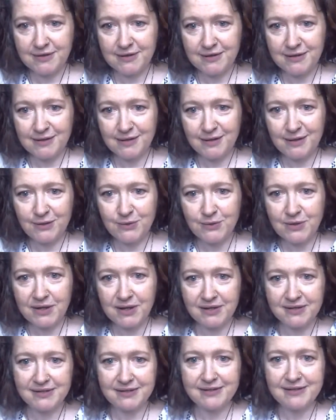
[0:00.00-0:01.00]
You
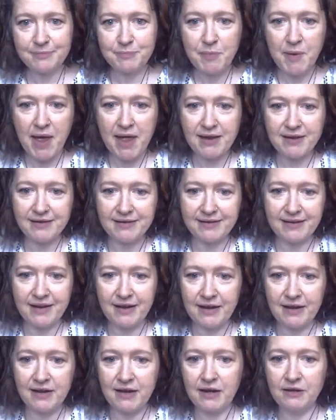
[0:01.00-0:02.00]
can spend
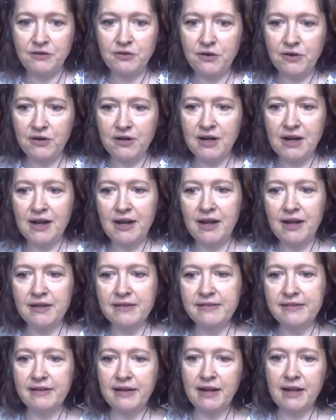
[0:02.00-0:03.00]
an eternity
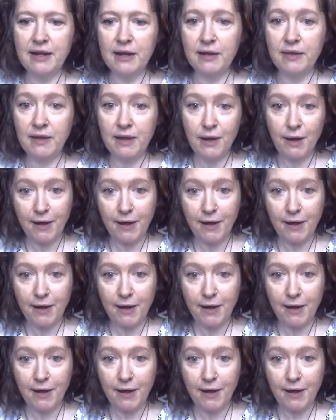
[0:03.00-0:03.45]
seeing the